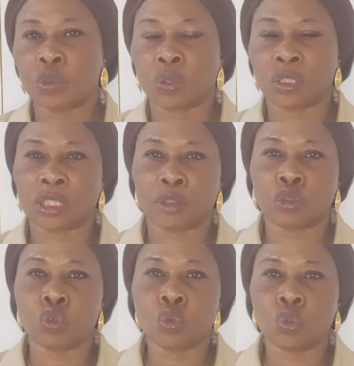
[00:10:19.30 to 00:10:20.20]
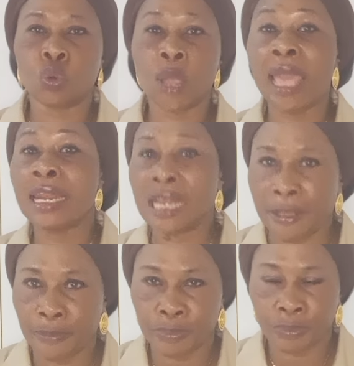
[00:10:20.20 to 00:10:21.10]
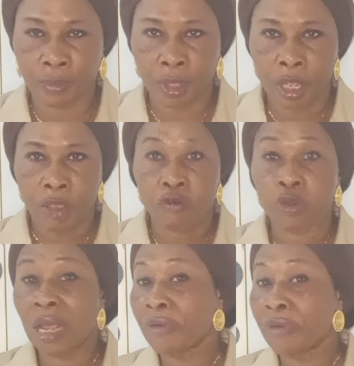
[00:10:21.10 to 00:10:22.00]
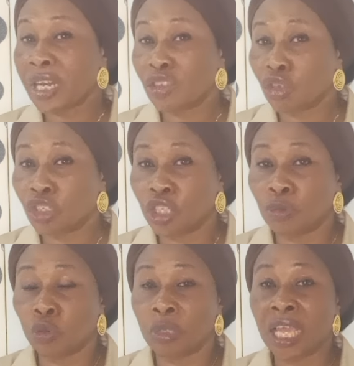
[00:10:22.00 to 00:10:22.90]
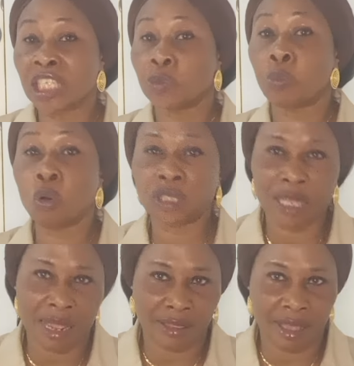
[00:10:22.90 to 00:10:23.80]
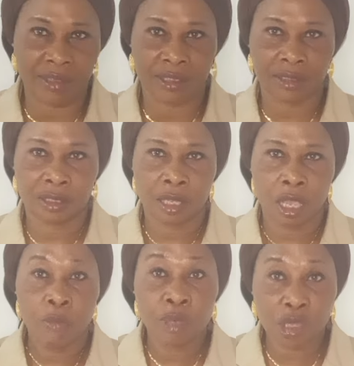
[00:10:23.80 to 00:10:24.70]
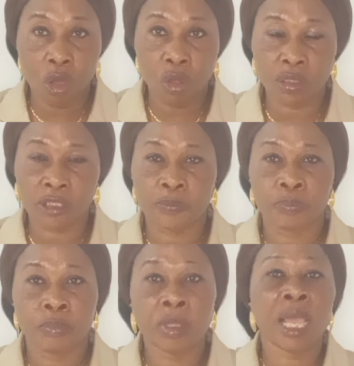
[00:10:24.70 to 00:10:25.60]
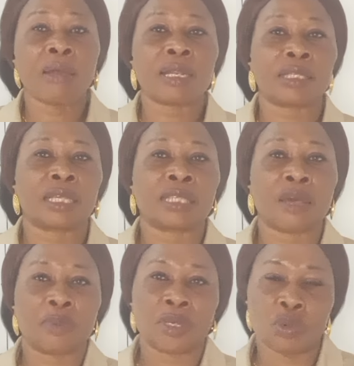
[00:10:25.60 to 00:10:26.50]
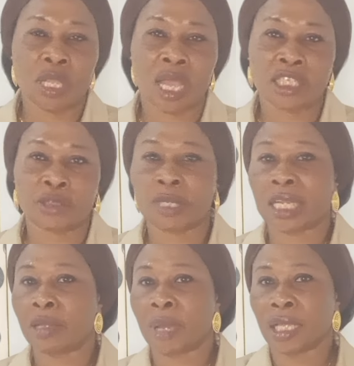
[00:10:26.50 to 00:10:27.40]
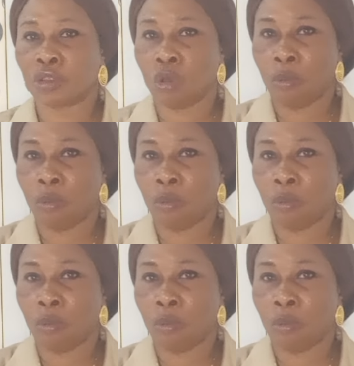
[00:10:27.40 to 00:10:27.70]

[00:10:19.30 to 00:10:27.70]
too early for that relationship to be exposed like that. Because now that it has happened the way it has, that the man has gone back,